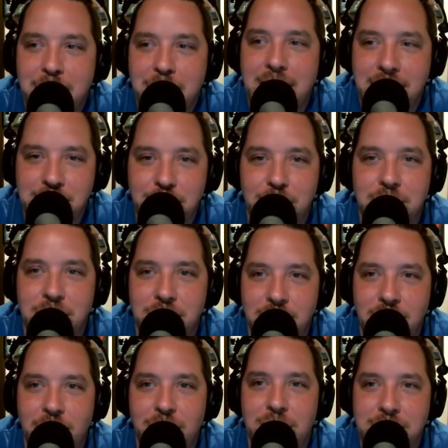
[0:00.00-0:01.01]
That's when you
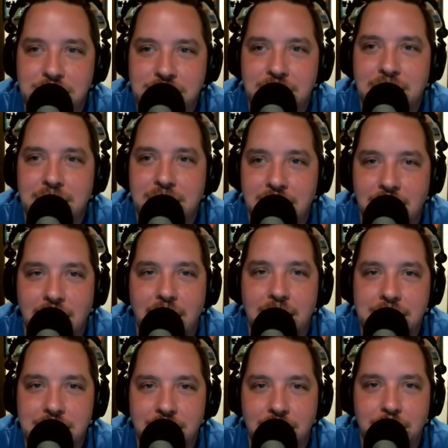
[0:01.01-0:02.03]
know that sitting in a
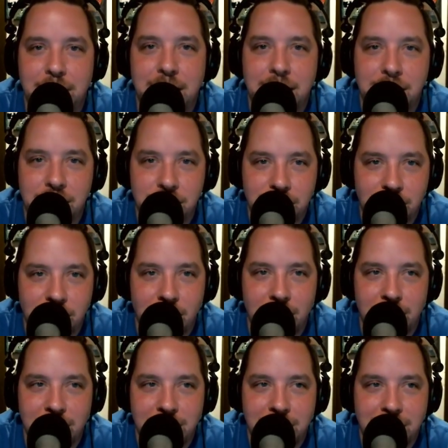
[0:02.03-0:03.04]
hot tub getting
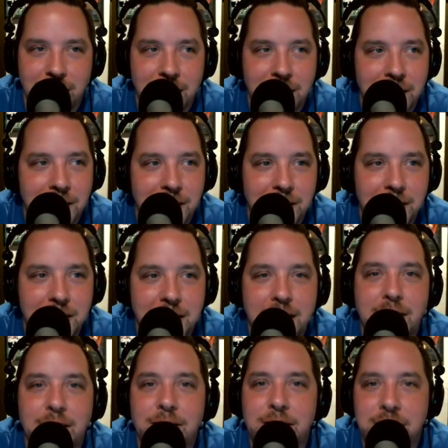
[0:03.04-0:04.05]
drunk kills